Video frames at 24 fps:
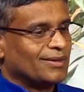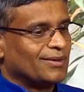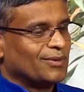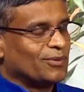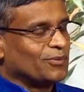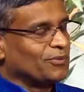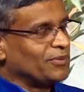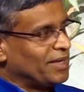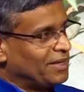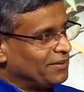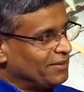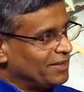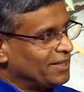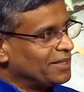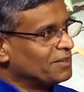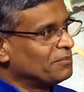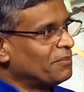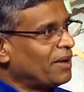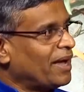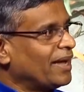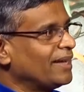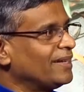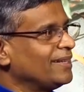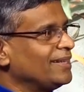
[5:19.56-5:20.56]
whenever the
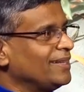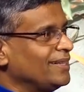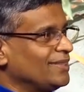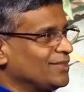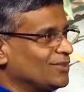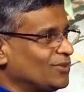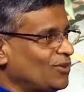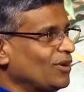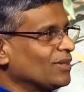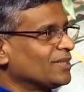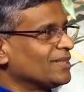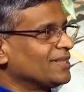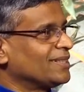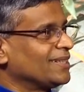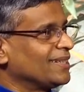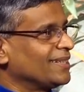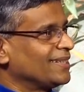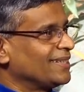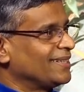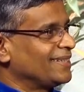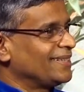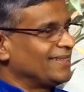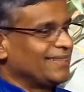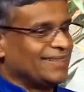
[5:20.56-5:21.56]
mind is not
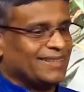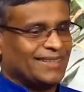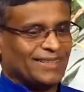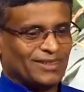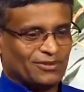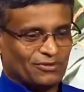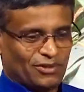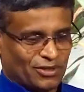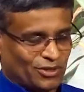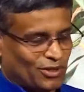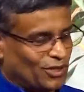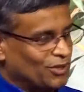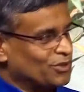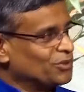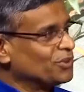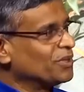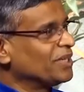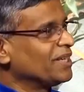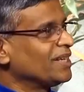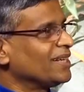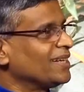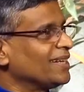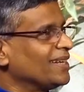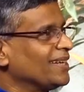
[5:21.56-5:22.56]
in what you are
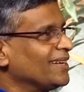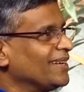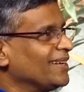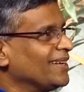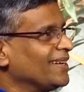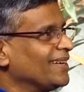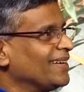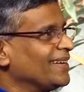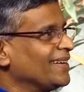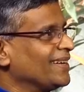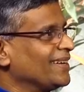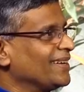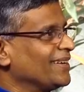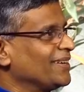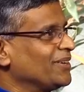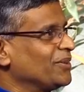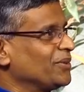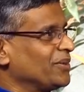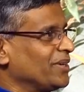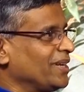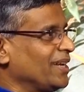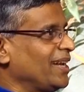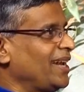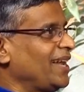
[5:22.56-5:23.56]
doing,
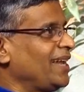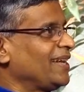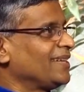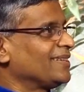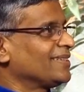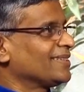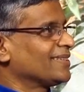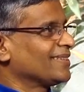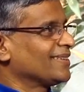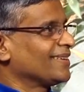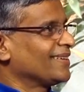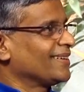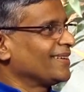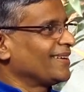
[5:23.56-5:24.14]
you realize,